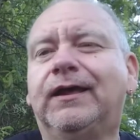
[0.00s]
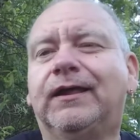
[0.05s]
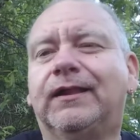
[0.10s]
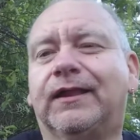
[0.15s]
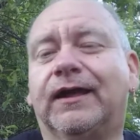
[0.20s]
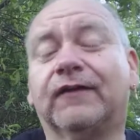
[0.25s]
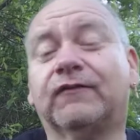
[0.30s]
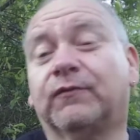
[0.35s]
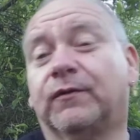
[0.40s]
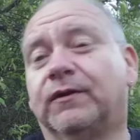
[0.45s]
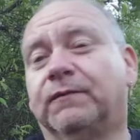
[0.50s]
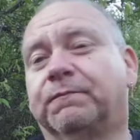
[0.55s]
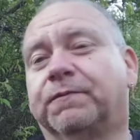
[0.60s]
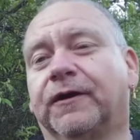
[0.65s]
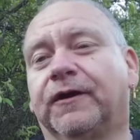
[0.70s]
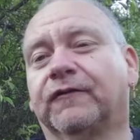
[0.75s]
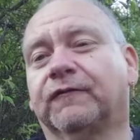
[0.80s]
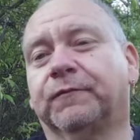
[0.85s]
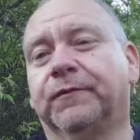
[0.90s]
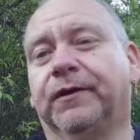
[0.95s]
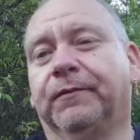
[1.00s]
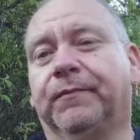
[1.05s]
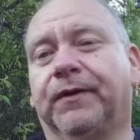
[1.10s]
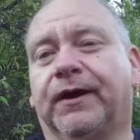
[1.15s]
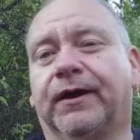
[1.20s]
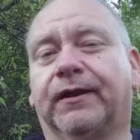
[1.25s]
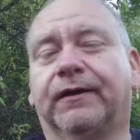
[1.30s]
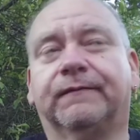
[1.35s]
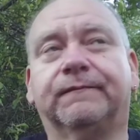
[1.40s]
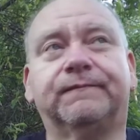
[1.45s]
That's what impressed me
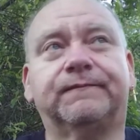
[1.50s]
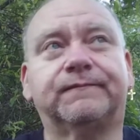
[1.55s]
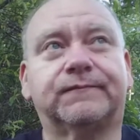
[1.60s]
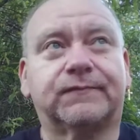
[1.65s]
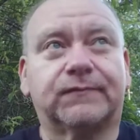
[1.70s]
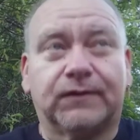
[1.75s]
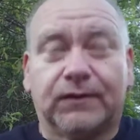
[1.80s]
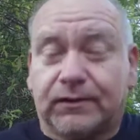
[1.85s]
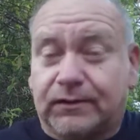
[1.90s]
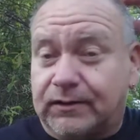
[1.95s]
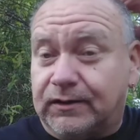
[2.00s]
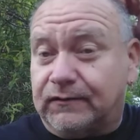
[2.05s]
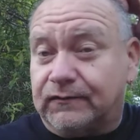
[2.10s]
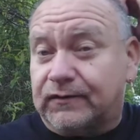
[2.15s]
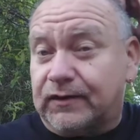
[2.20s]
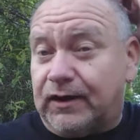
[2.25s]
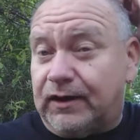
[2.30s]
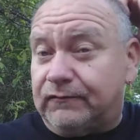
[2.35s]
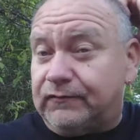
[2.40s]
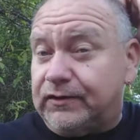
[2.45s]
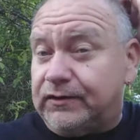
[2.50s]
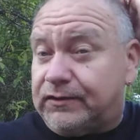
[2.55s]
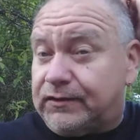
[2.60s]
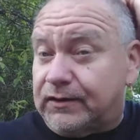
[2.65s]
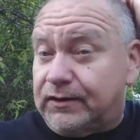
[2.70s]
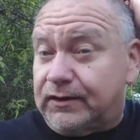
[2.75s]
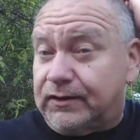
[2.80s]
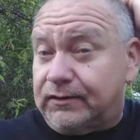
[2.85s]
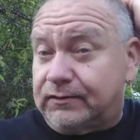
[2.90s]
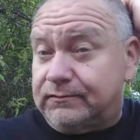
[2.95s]
about it. It does
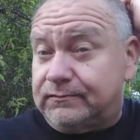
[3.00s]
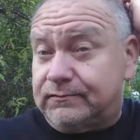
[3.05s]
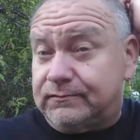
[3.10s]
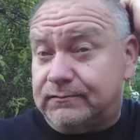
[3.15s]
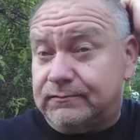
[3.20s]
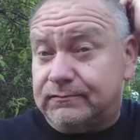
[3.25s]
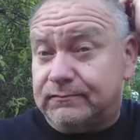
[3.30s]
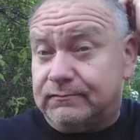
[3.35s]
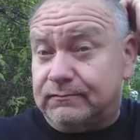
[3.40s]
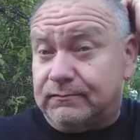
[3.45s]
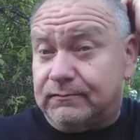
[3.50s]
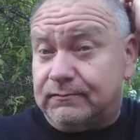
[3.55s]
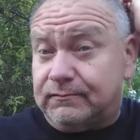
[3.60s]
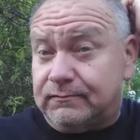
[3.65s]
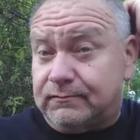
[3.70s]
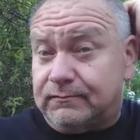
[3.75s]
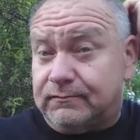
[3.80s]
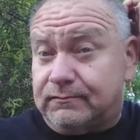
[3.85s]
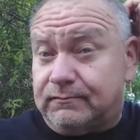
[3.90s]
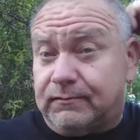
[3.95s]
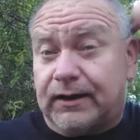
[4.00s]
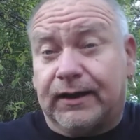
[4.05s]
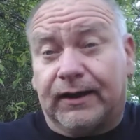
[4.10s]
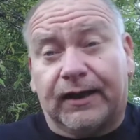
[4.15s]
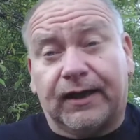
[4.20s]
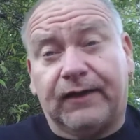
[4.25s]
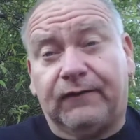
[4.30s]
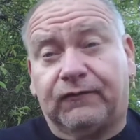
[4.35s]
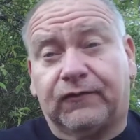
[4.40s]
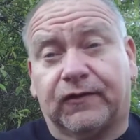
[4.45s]
everything my
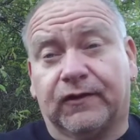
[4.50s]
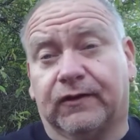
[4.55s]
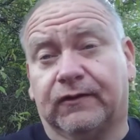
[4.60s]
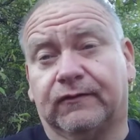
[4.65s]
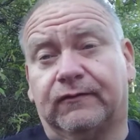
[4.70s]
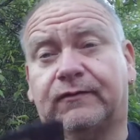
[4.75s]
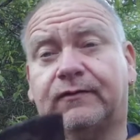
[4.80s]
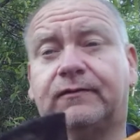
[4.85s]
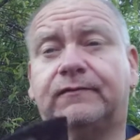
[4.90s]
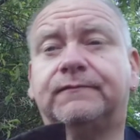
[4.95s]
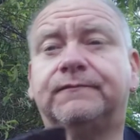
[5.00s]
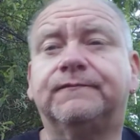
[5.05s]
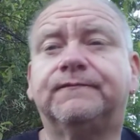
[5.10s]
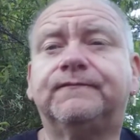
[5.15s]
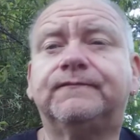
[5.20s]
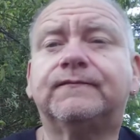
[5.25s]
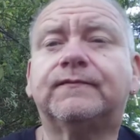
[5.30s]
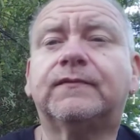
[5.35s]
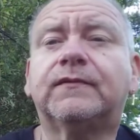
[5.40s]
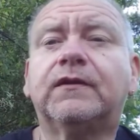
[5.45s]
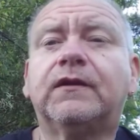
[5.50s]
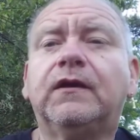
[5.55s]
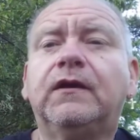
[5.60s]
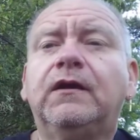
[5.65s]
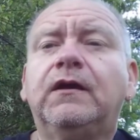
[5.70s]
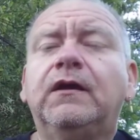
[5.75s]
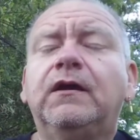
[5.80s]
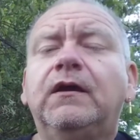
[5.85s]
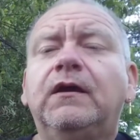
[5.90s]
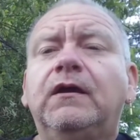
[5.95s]
knife does.
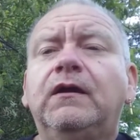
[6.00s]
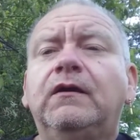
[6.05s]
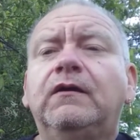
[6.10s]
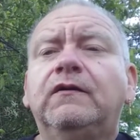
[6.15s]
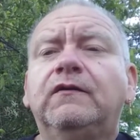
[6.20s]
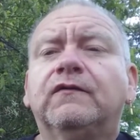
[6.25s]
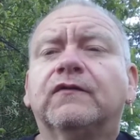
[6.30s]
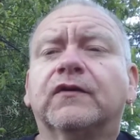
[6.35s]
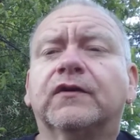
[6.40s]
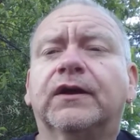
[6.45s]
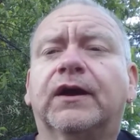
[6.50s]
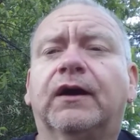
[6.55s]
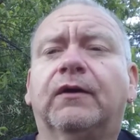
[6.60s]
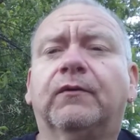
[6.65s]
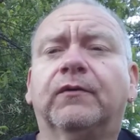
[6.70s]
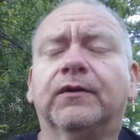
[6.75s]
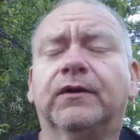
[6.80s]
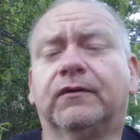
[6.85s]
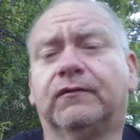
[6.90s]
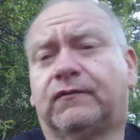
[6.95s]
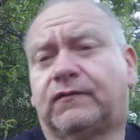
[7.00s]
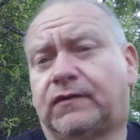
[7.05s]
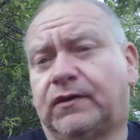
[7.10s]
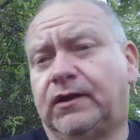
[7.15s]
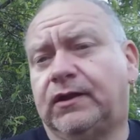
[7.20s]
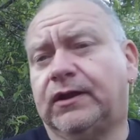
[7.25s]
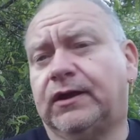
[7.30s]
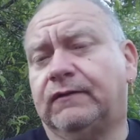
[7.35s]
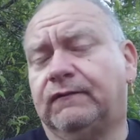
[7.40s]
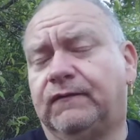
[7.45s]
So now you've
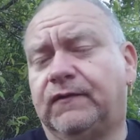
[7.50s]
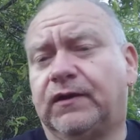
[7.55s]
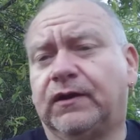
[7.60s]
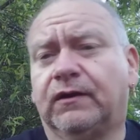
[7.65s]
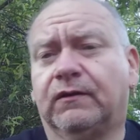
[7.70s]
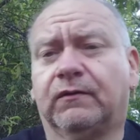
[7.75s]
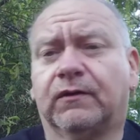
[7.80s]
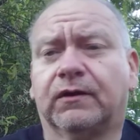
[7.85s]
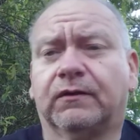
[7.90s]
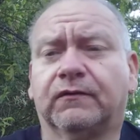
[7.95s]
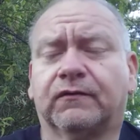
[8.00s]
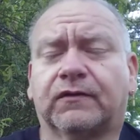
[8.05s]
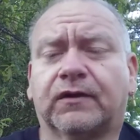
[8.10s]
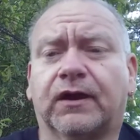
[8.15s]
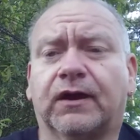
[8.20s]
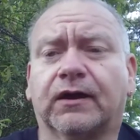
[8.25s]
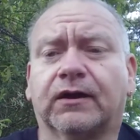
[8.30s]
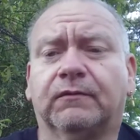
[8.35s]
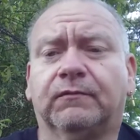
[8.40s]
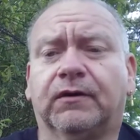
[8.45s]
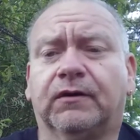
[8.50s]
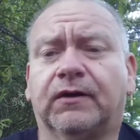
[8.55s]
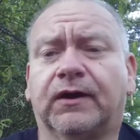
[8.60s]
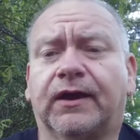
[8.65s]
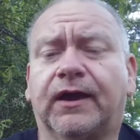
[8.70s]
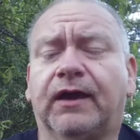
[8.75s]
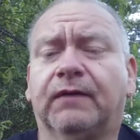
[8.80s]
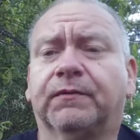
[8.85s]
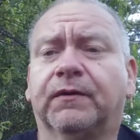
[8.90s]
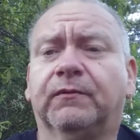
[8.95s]
seen that video where I was talking about
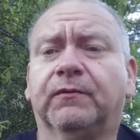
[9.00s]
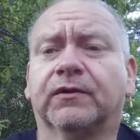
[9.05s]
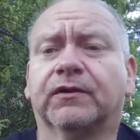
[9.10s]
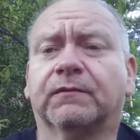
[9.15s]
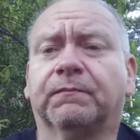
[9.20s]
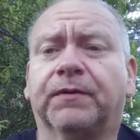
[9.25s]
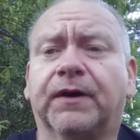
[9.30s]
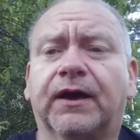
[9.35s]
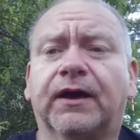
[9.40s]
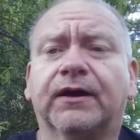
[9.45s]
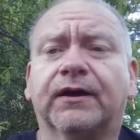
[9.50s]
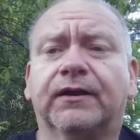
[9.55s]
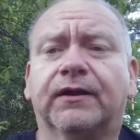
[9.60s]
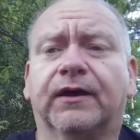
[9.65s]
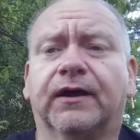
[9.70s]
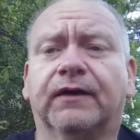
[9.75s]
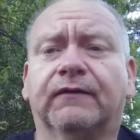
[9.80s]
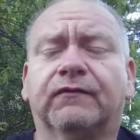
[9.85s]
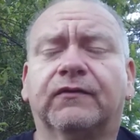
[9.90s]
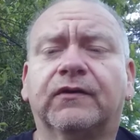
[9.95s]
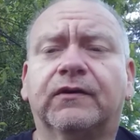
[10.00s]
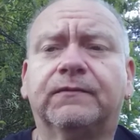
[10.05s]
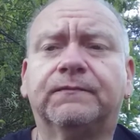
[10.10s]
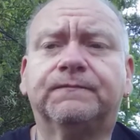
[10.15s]
camping with the pocket knives.